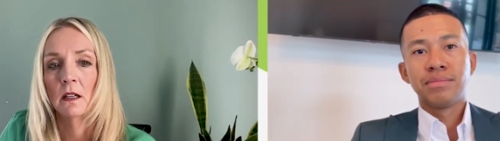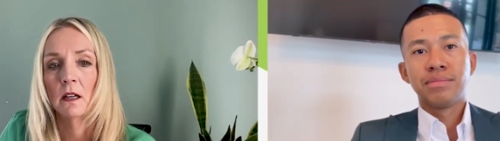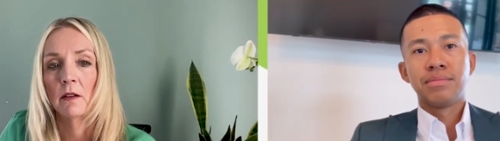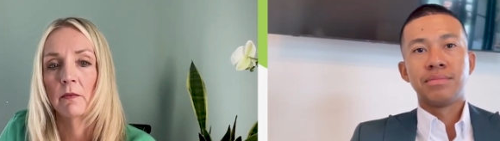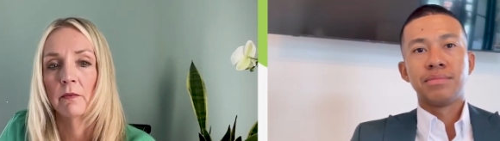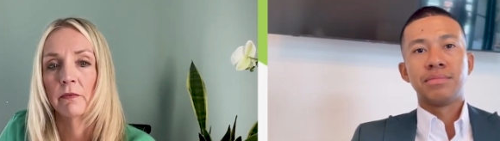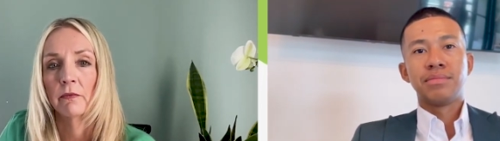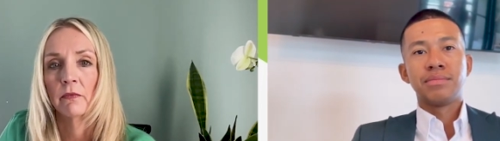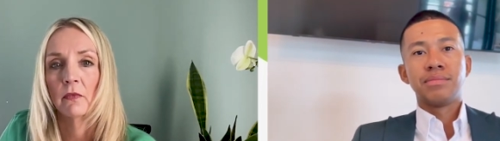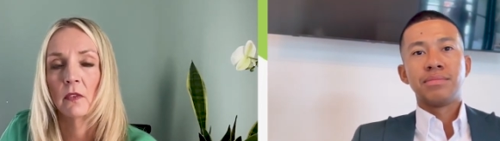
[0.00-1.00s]
Speaker 1: um,
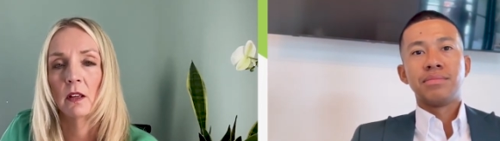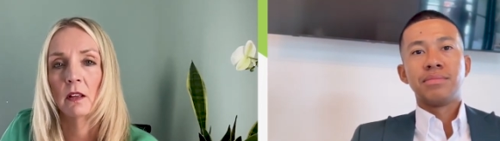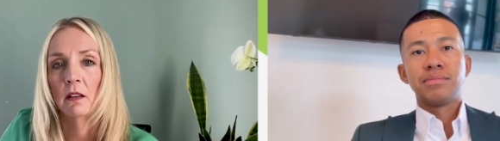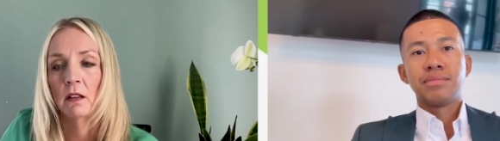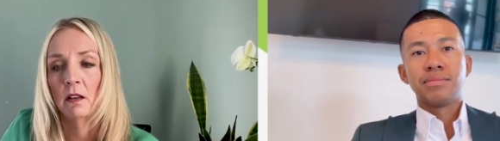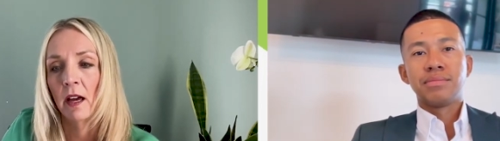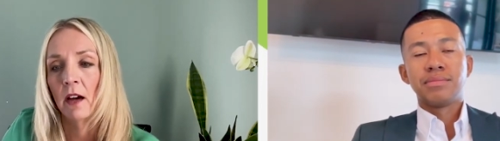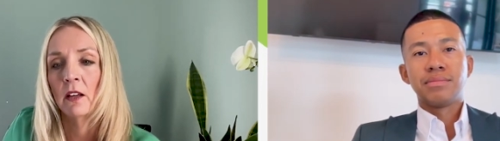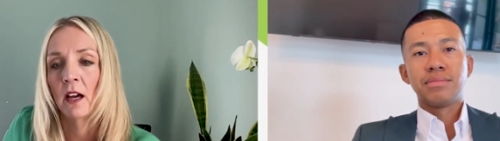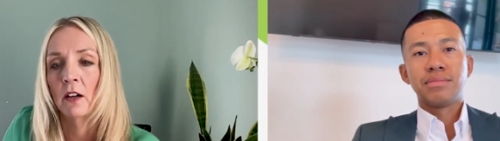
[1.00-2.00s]
and, and
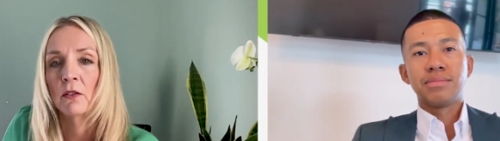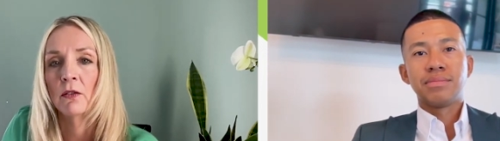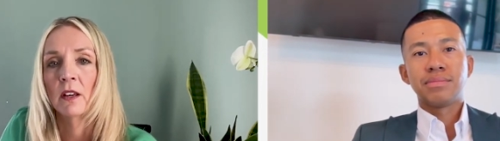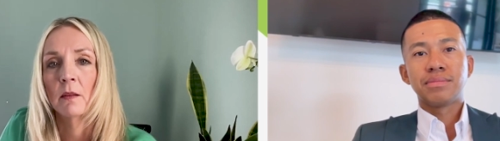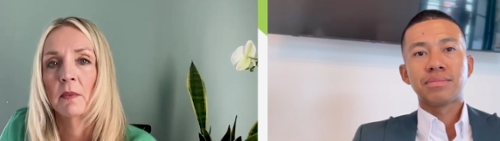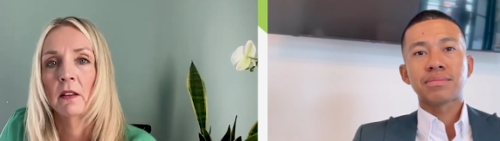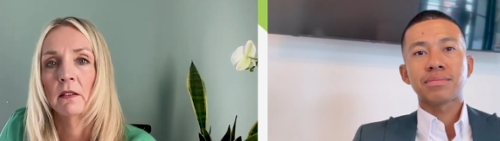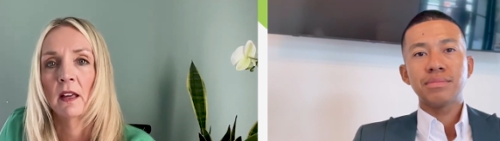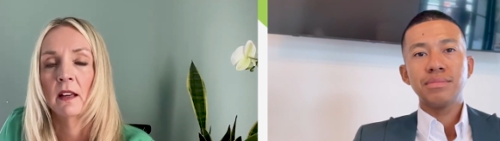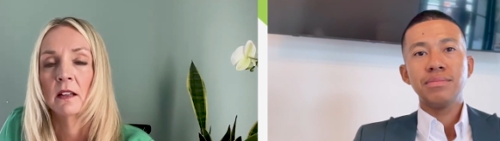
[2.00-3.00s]
how do how do you think
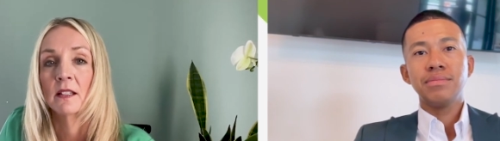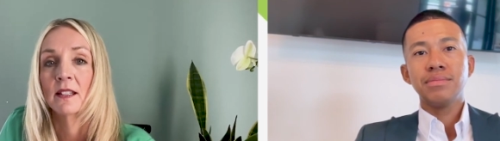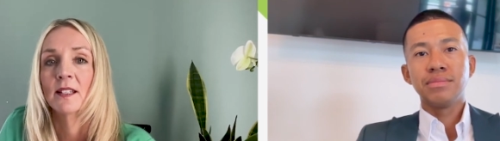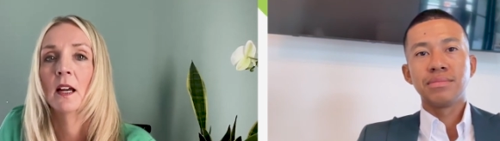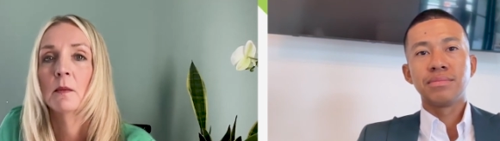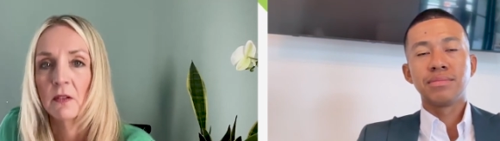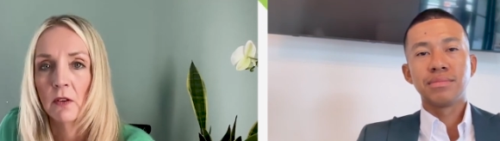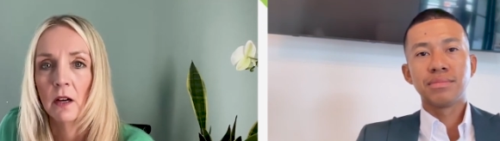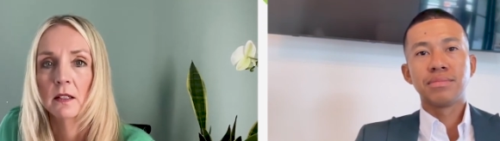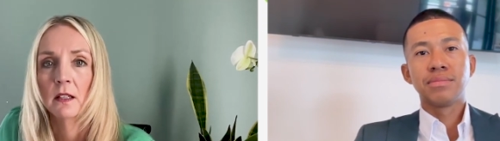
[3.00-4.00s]
about that as the types of
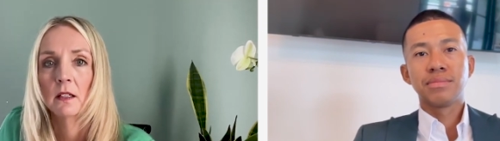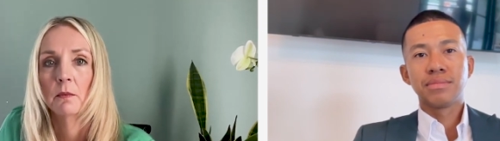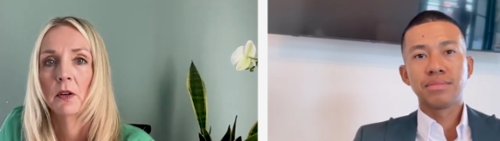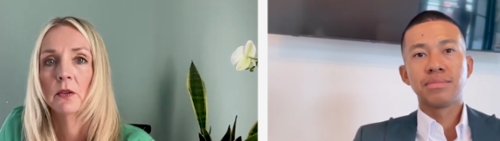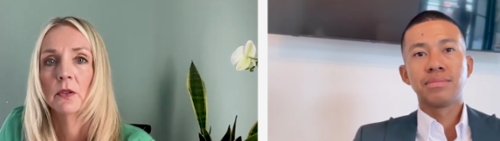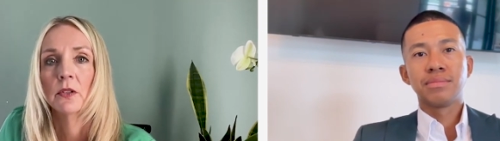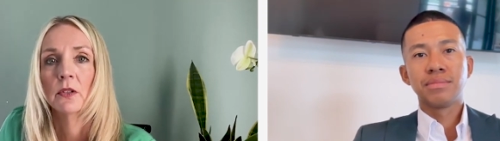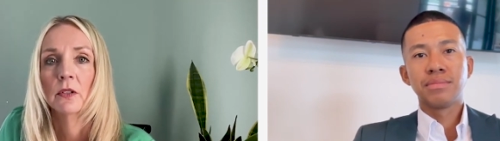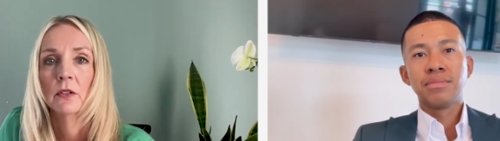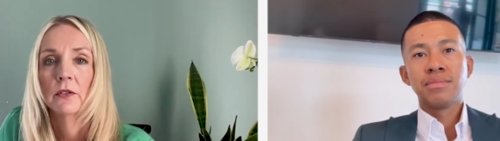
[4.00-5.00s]
content to
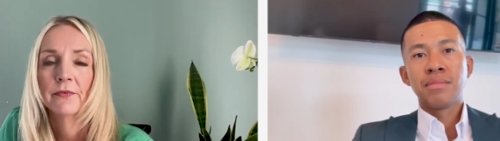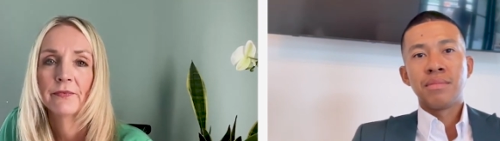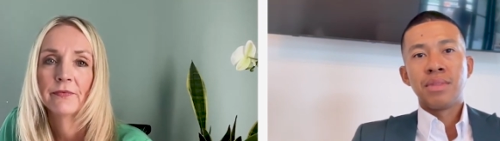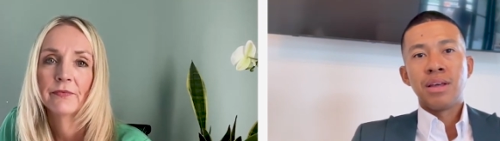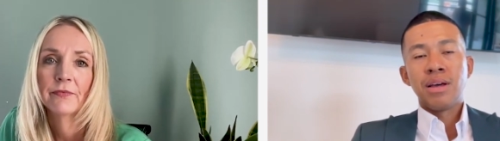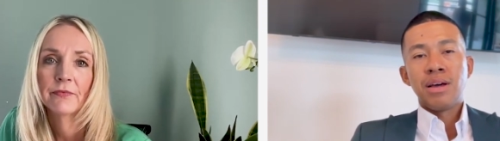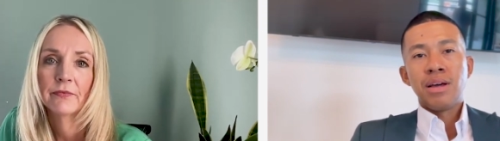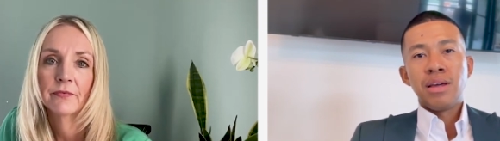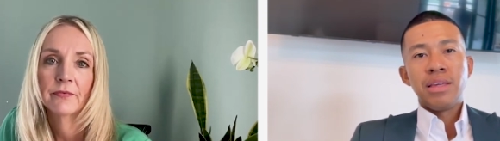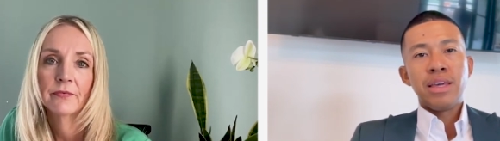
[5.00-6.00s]
post?
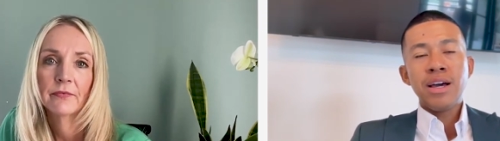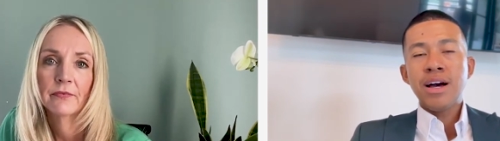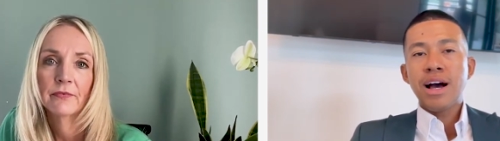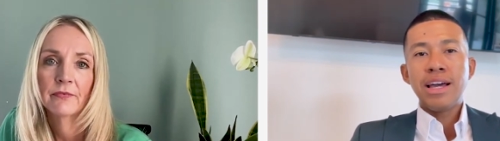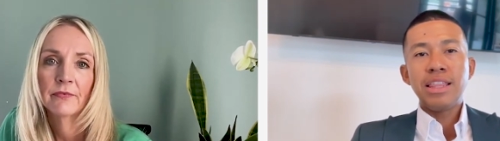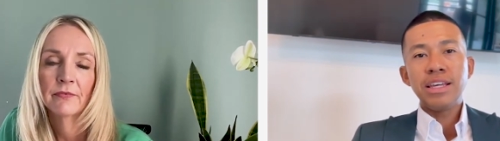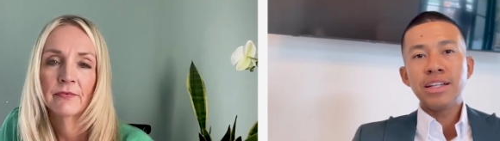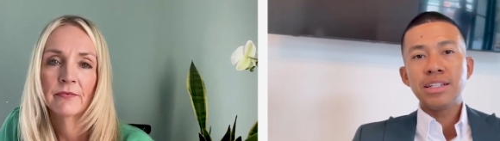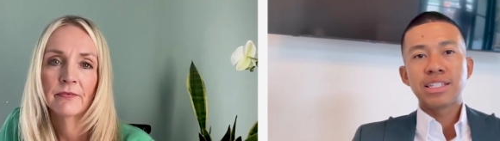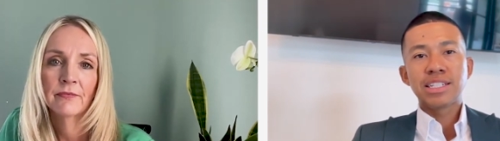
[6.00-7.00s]
Speaker 2: Yeah, I think
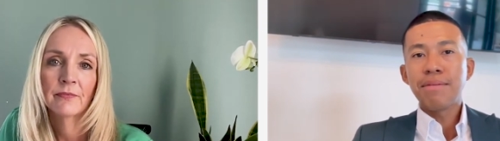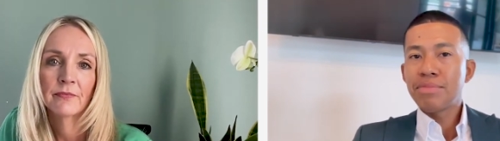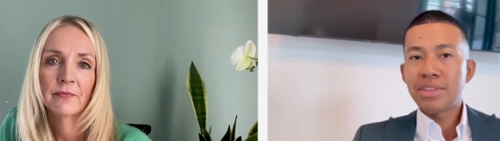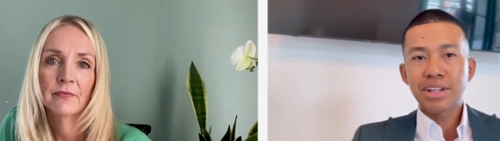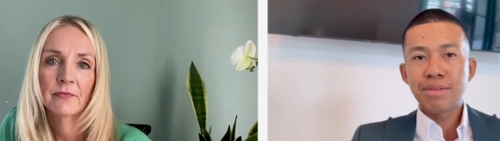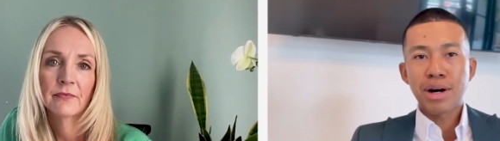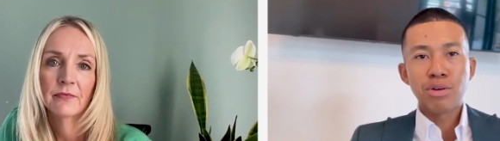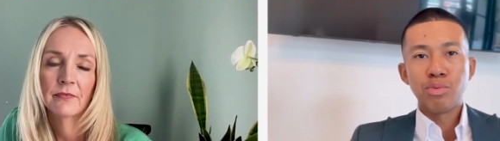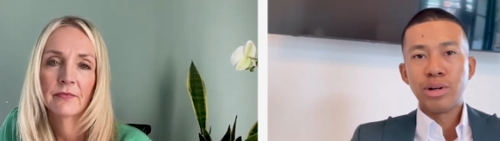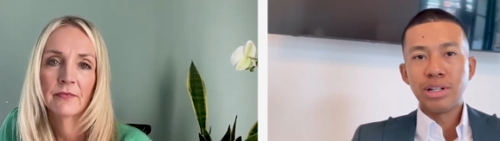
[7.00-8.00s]
it's something
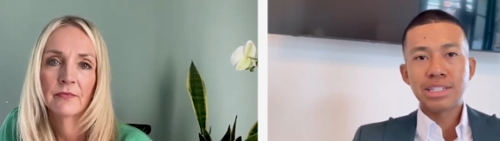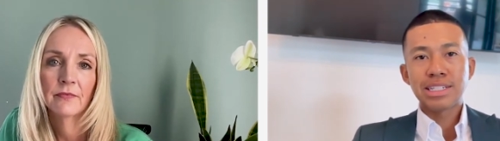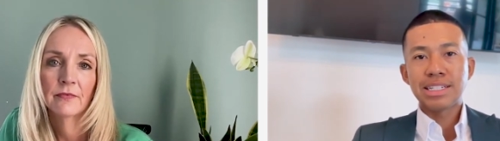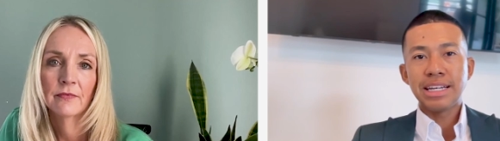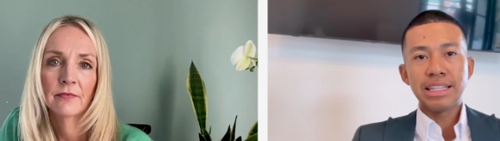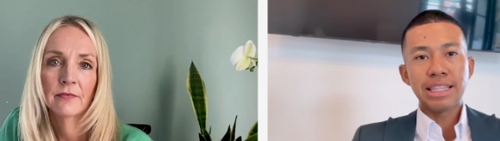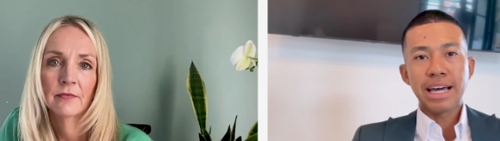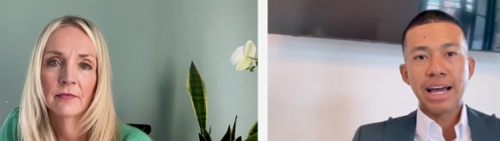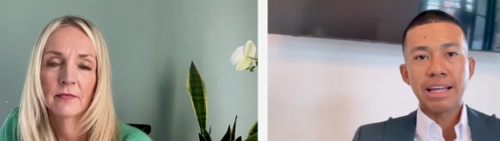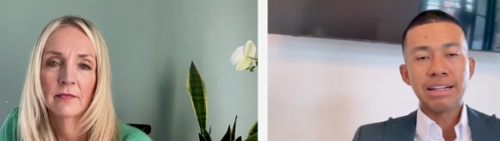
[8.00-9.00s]
about real estate
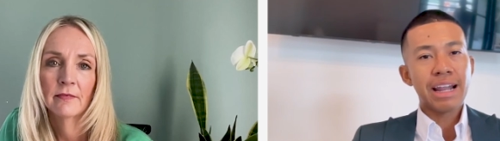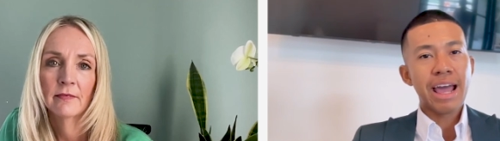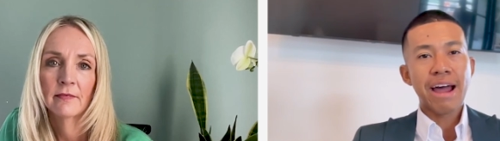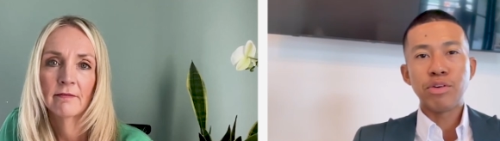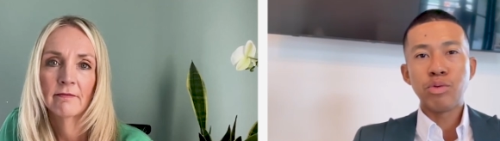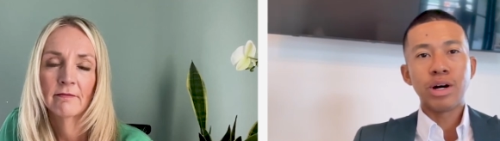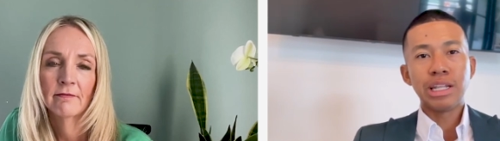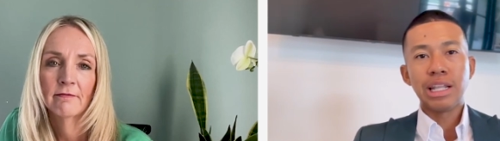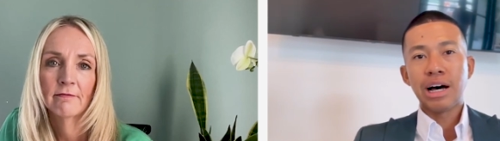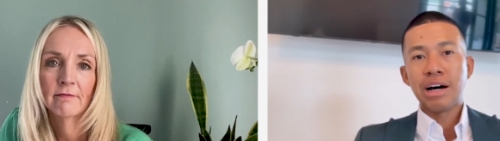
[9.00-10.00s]
that
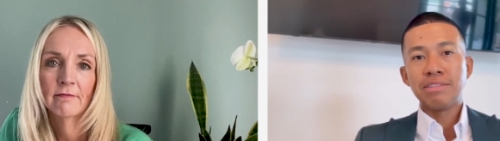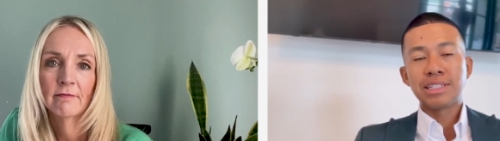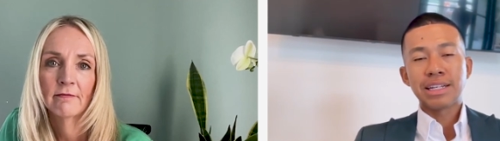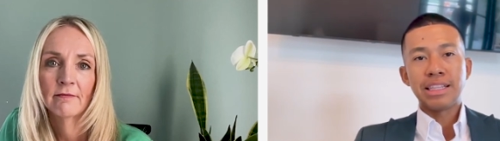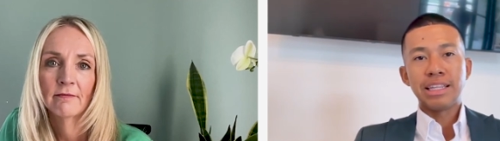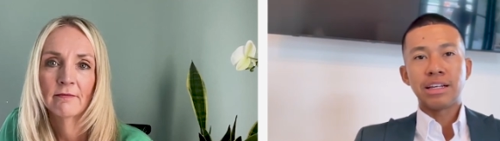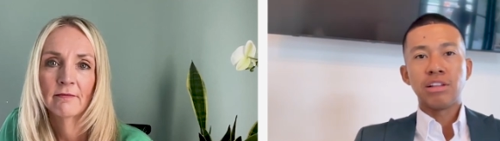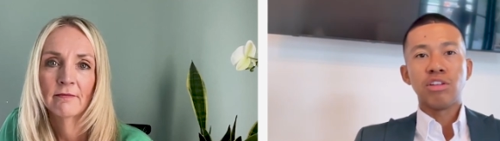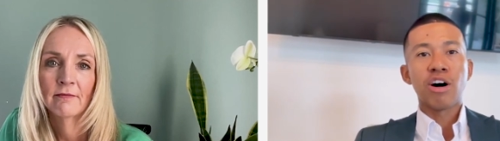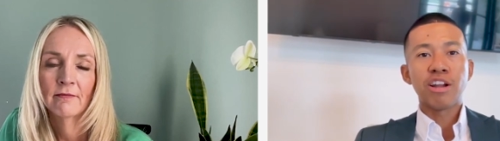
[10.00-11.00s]
everyone loves. I think a
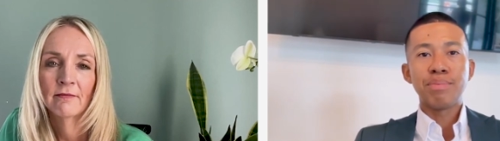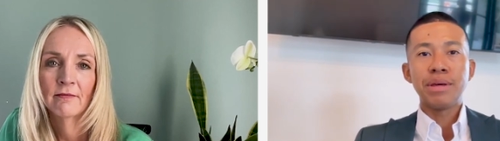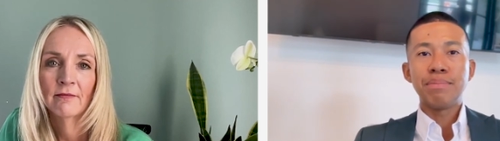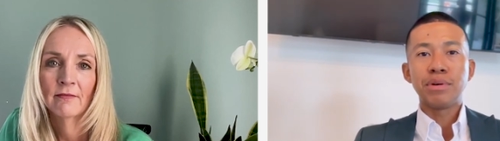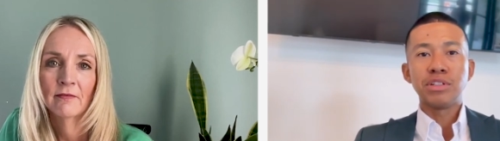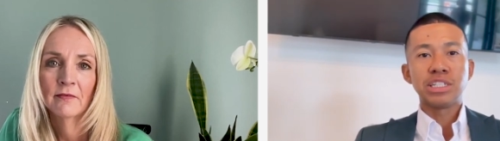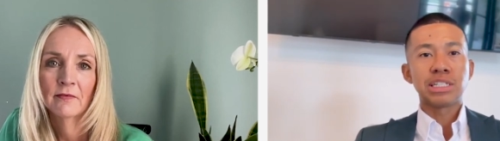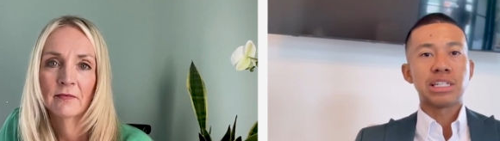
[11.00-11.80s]
lot of people just